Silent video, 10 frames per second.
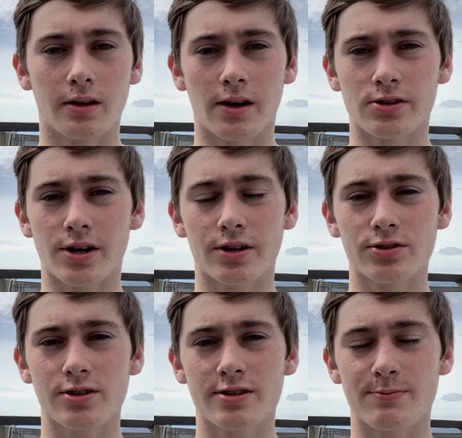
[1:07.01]
I
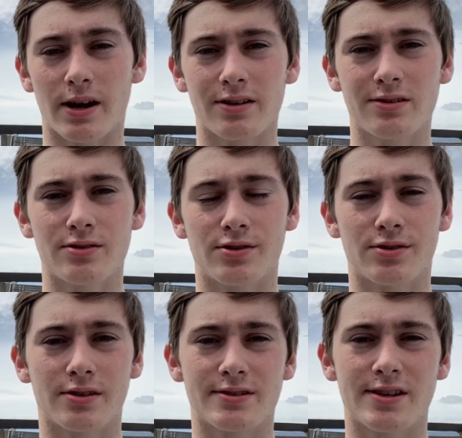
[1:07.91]
changed this pattern
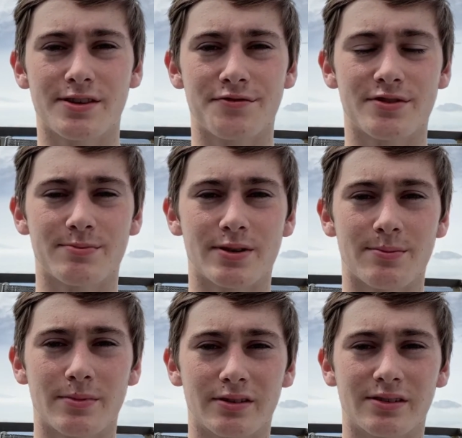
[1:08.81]
on the 10th of
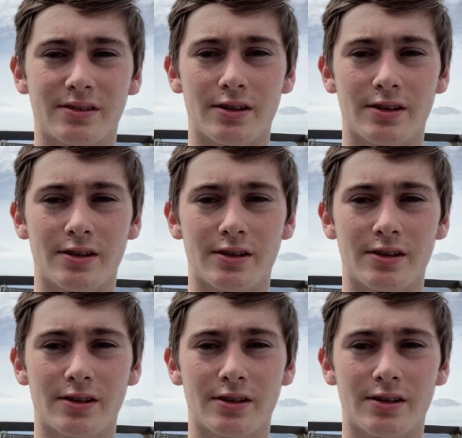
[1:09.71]
September,